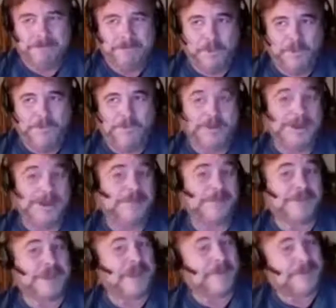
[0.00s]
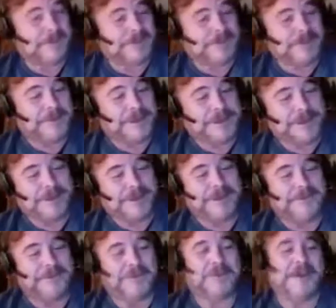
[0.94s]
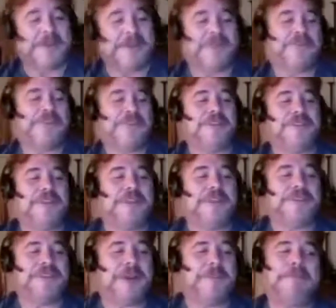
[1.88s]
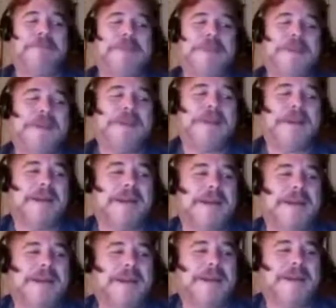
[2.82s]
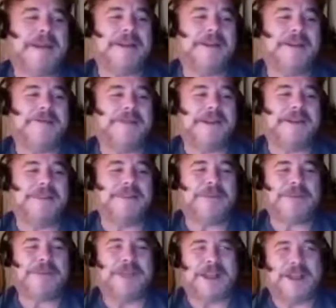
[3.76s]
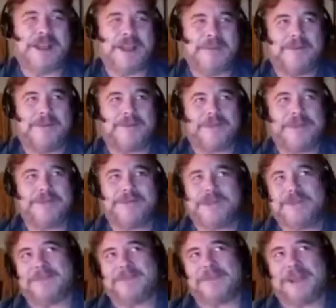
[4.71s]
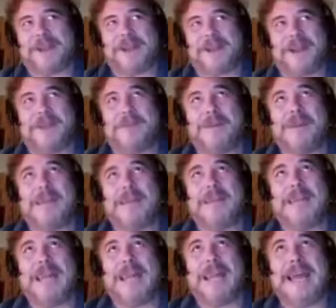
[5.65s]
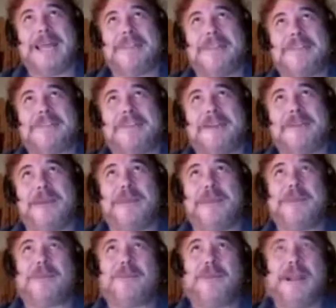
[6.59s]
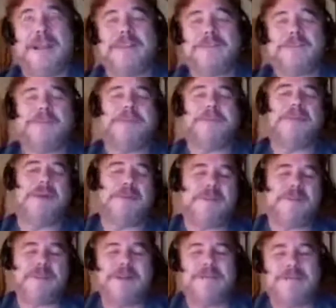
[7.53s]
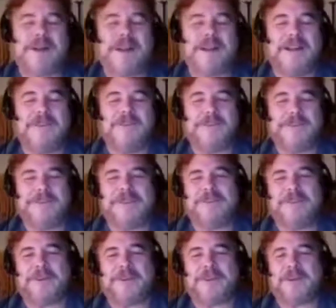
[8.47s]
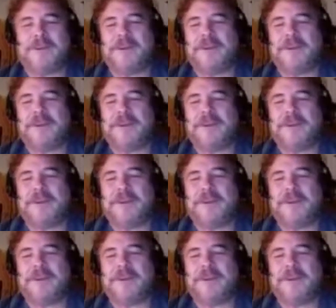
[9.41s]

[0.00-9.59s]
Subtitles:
or Freedom's Lips, depending on if you want to get yourself kissed up. Freedomslips.com or freedomslips.com. And it's Monday through Friday from 3 to 5 Pacific.